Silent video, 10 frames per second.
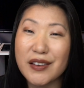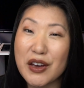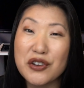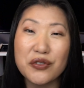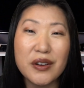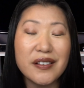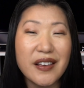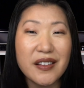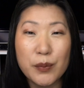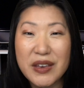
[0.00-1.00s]
countries,
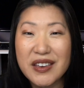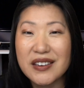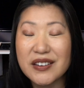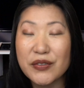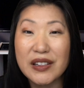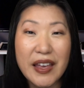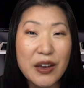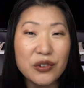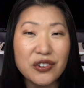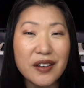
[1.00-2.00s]
and speaking different
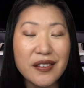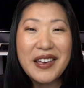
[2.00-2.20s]
languages?